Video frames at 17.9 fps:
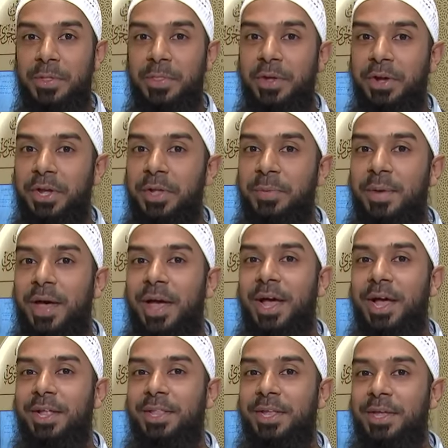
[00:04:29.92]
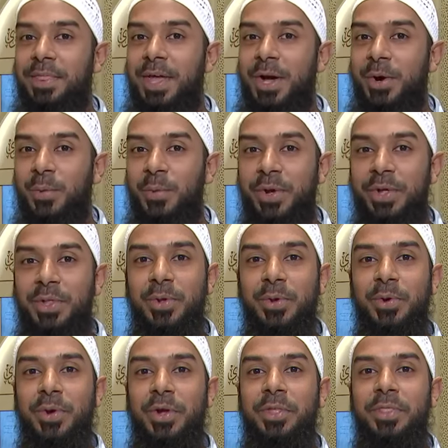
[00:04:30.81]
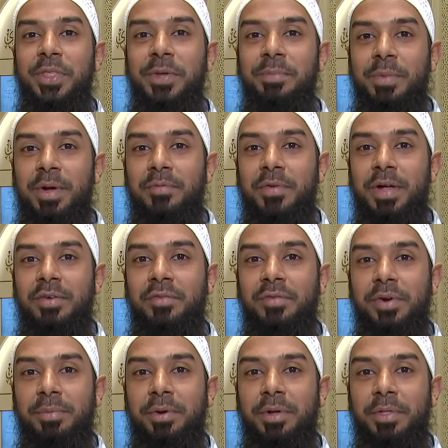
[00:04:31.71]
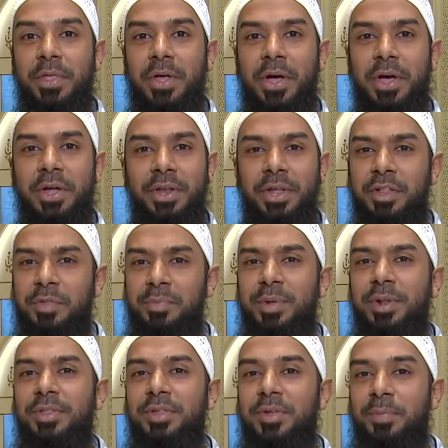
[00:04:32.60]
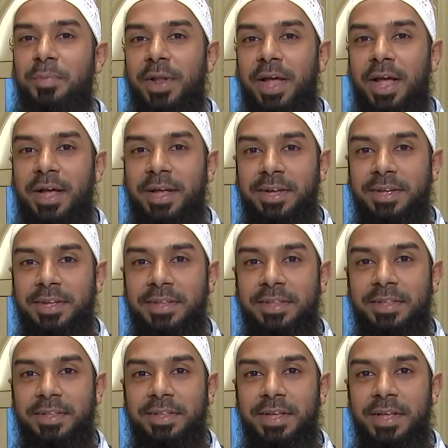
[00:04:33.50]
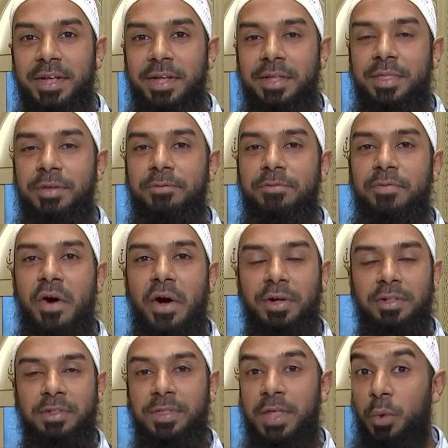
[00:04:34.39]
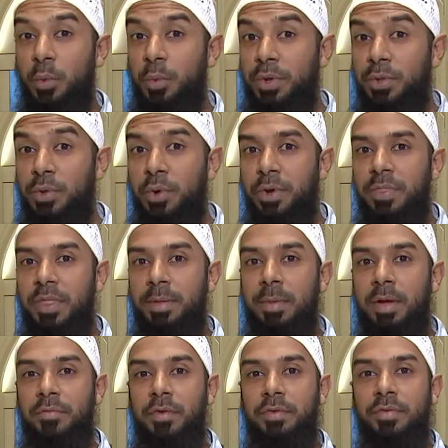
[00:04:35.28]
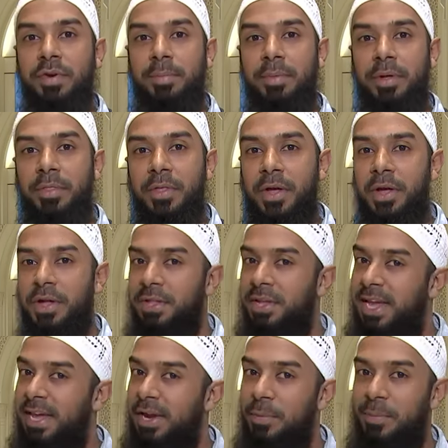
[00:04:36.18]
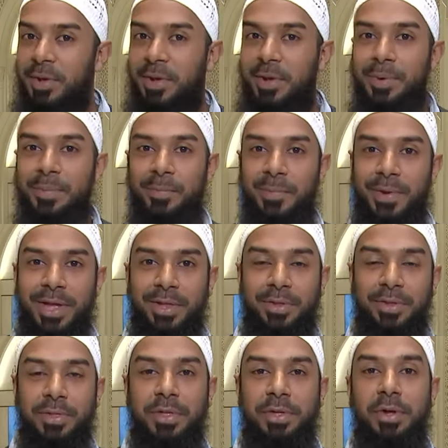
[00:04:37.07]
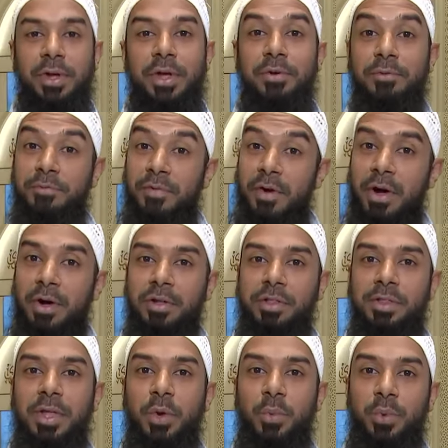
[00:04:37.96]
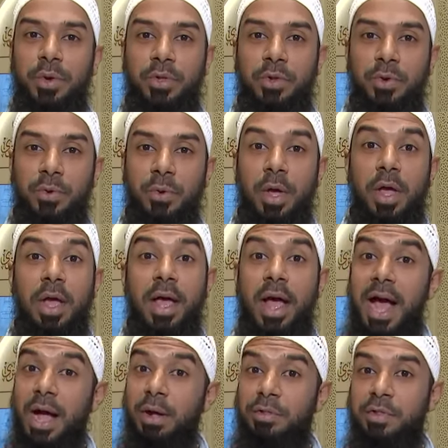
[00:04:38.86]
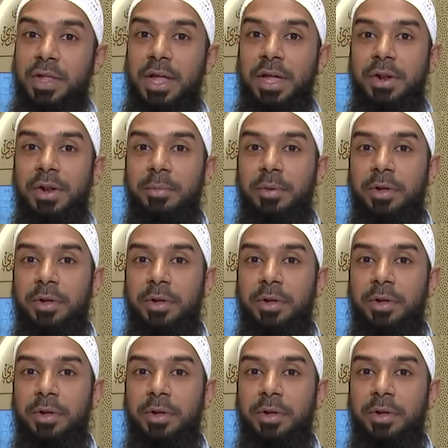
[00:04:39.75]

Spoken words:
the ibadah that we do in the month of Ramadan is multiplied. The fast that we do in the month of Ramadan cannot be compared to the fast that we do outside